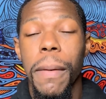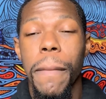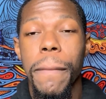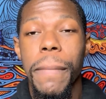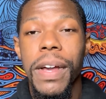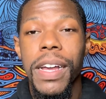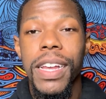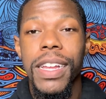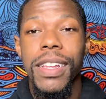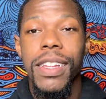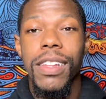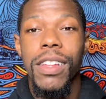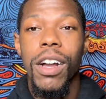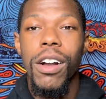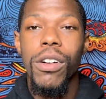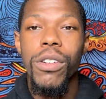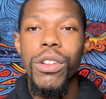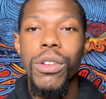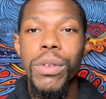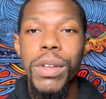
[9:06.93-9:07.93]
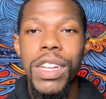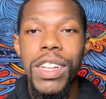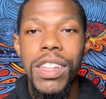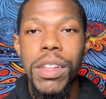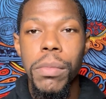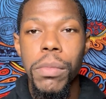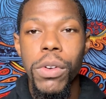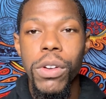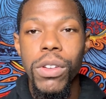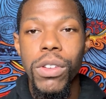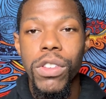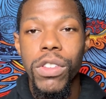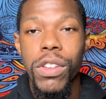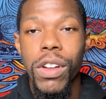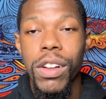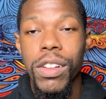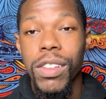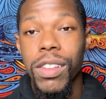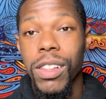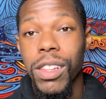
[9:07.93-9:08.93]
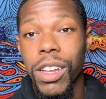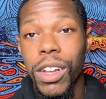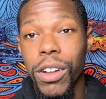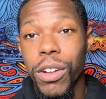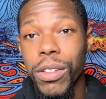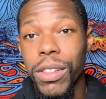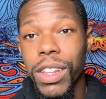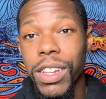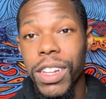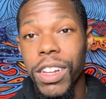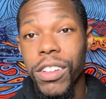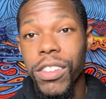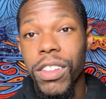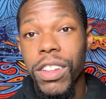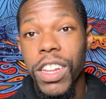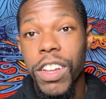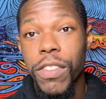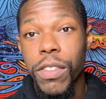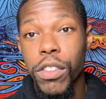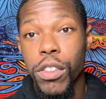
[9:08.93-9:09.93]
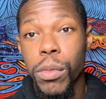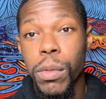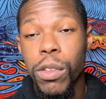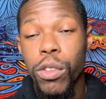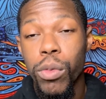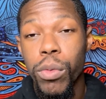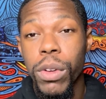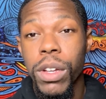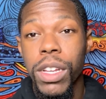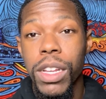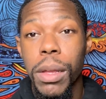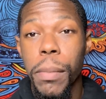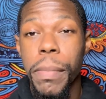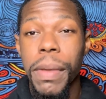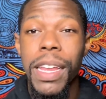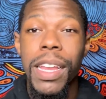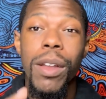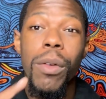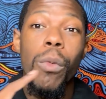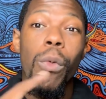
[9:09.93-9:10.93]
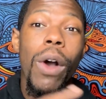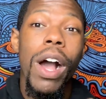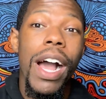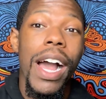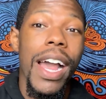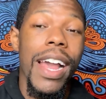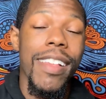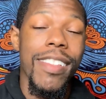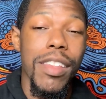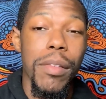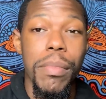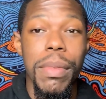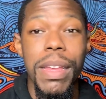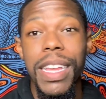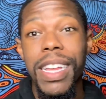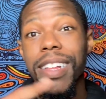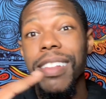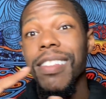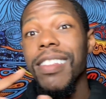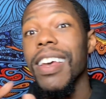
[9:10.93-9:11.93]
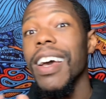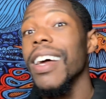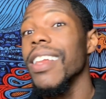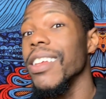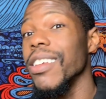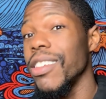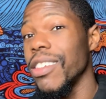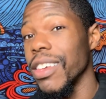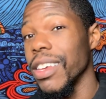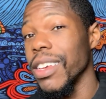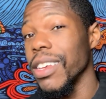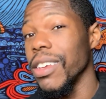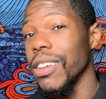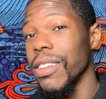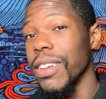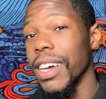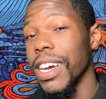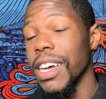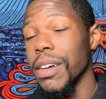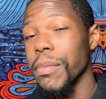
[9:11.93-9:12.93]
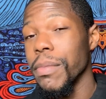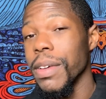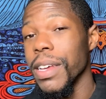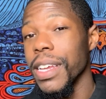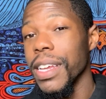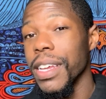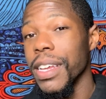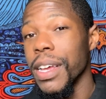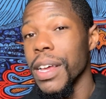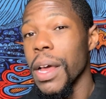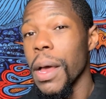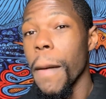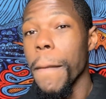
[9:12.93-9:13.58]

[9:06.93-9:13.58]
But the older you get, the more you start to learn that there's a difference between being wise and being intelligent, you know what I mean?